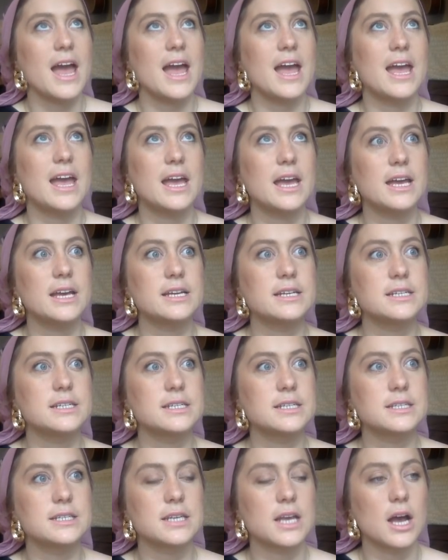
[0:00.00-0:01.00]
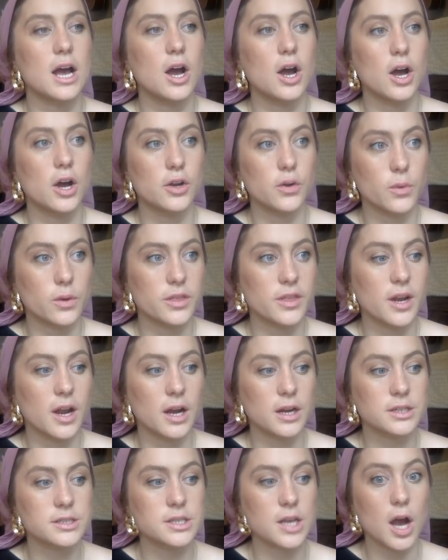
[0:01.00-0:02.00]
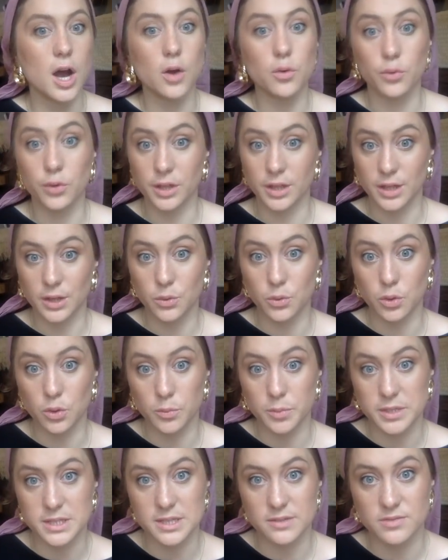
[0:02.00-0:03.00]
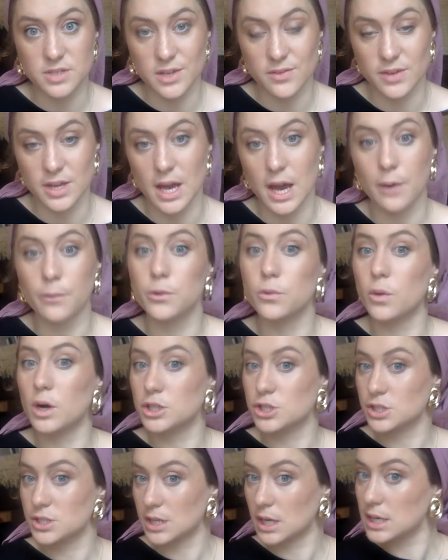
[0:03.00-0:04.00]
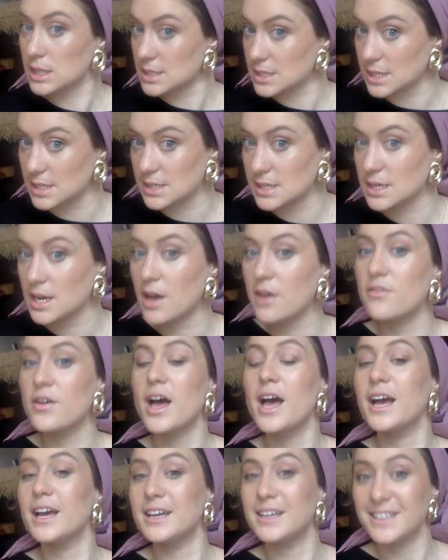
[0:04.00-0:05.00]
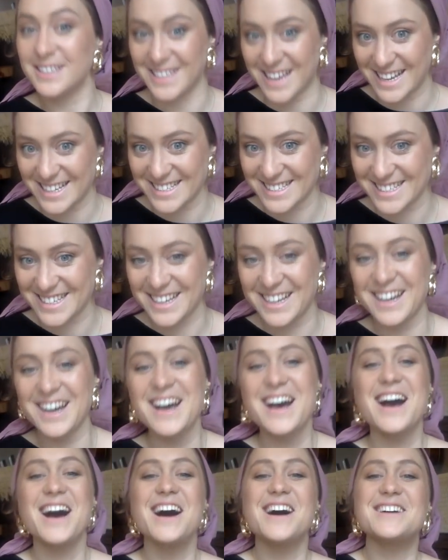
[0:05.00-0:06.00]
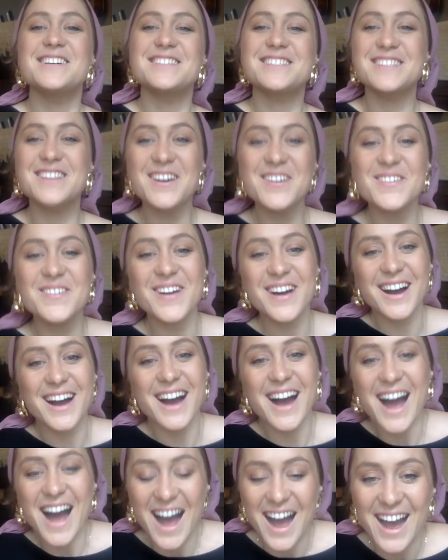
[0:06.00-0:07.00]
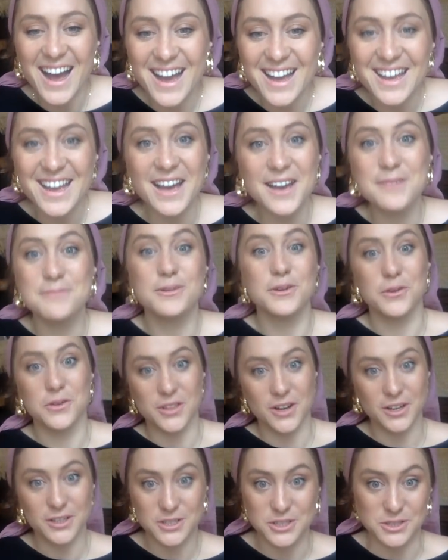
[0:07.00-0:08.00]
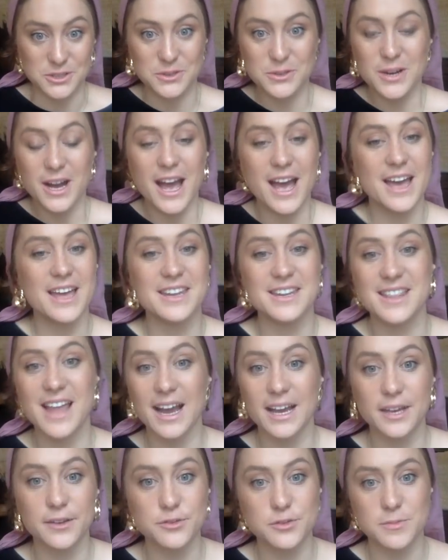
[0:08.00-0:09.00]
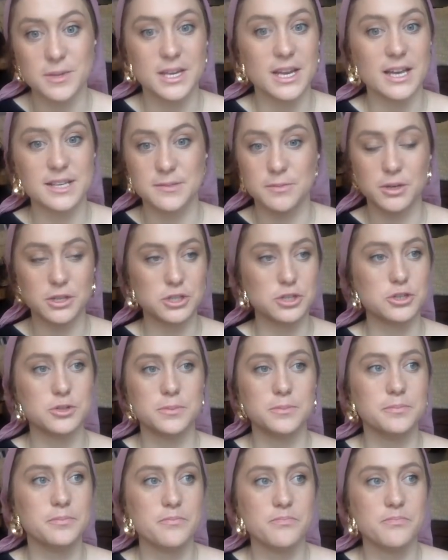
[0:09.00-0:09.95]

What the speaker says: Is Unorthodox a really cool piece of TV I would watch a second season of? Yes. So I am an Orthodox Jew, and that gives me as much